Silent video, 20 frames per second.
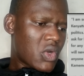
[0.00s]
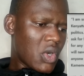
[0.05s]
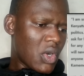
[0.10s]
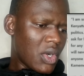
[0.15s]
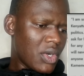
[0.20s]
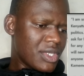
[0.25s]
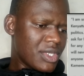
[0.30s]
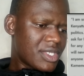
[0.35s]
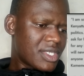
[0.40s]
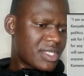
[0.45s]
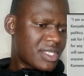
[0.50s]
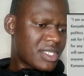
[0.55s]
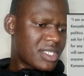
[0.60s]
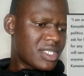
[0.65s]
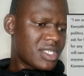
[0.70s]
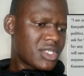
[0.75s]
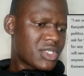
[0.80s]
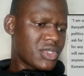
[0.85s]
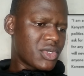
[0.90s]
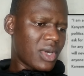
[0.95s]

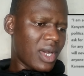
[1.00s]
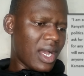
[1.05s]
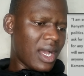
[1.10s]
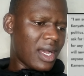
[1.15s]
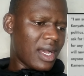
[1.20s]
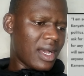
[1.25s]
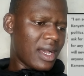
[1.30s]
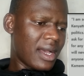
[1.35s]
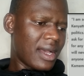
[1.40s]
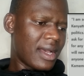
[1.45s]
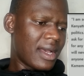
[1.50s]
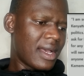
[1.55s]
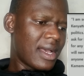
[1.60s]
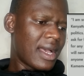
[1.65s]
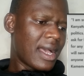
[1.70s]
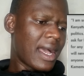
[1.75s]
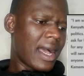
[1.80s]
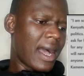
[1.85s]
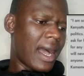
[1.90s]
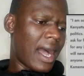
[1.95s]
caused to her.
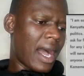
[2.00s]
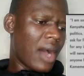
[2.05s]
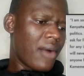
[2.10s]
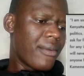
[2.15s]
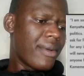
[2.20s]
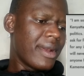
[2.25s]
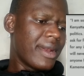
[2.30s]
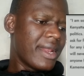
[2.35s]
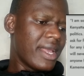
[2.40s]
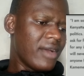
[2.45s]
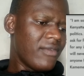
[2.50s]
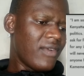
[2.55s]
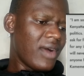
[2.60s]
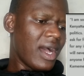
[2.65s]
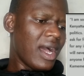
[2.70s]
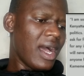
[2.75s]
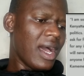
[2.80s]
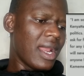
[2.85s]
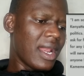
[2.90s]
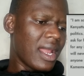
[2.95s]
I will
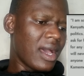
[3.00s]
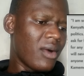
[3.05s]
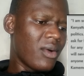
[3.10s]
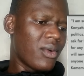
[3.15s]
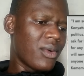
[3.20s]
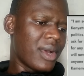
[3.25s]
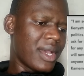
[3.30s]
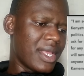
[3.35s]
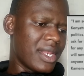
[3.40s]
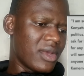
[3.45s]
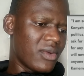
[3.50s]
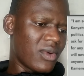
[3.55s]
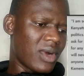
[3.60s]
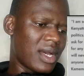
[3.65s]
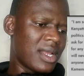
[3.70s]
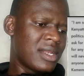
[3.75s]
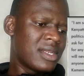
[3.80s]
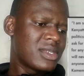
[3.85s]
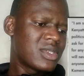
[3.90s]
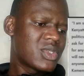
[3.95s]
never allow
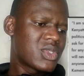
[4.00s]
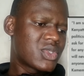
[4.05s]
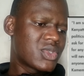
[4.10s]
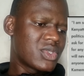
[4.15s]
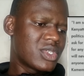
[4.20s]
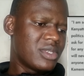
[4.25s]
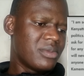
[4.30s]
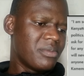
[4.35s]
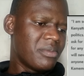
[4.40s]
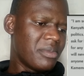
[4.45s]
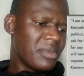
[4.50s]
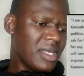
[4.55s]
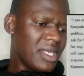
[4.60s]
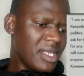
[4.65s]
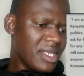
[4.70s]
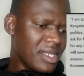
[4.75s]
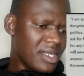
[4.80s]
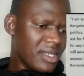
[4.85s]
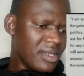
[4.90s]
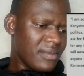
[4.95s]
anyone to
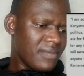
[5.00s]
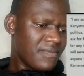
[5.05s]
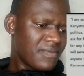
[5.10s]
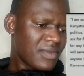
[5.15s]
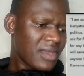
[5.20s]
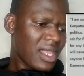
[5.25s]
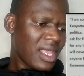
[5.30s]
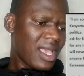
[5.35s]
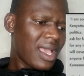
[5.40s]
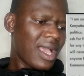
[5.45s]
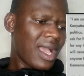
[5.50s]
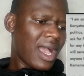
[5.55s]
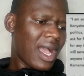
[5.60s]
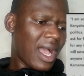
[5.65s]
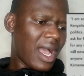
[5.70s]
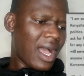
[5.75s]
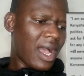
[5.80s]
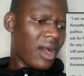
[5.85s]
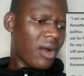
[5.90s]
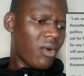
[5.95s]
demean
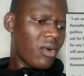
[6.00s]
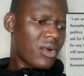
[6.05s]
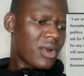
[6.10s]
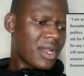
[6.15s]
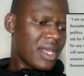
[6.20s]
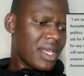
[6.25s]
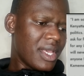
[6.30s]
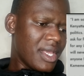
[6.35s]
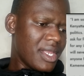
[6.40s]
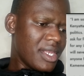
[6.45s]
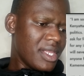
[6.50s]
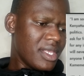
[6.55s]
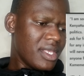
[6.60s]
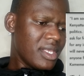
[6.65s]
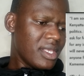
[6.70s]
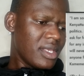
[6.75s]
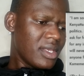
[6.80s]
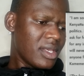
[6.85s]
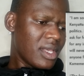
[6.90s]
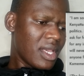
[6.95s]
her on
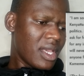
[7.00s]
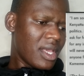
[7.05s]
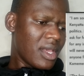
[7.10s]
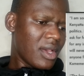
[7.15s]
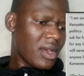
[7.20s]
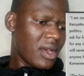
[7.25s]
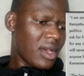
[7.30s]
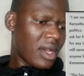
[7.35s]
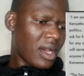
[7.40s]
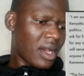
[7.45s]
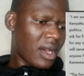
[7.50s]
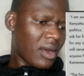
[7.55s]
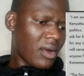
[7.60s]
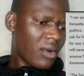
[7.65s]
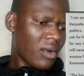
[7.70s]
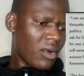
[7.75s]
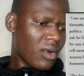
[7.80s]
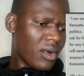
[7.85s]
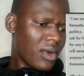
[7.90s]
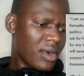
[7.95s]
any
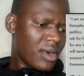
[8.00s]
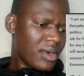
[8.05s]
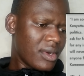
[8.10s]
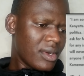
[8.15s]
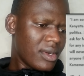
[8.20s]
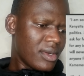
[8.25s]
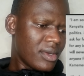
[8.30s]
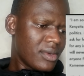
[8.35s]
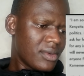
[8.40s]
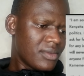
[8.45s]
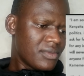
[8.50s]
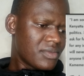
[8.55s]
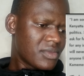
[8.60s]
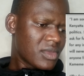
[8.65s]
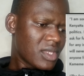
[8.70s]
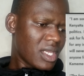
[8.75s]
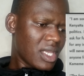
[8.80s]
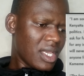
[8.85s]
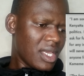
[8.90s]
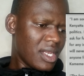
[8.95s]
or
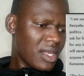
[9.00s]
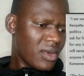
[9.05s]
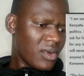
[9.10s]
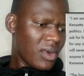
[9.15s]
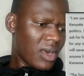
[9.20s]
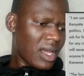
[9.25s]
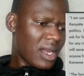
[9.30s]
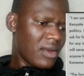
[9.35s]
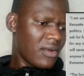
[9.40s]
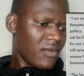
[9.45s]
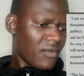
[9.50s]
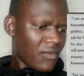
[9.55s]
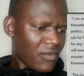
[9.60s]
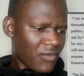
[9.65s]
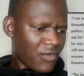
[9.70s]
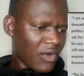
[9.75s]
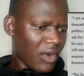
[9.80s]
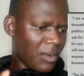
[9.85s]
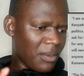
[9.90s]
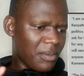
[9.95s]
anyone
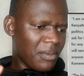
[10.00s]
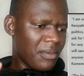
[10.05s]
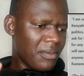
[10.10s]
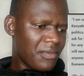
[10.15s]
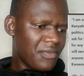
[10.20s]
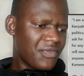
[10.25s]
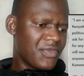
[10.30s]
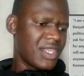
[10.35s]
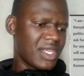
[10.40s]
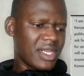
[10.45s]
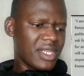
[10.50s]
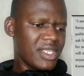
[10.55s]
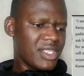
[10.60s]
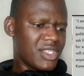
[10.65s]
from the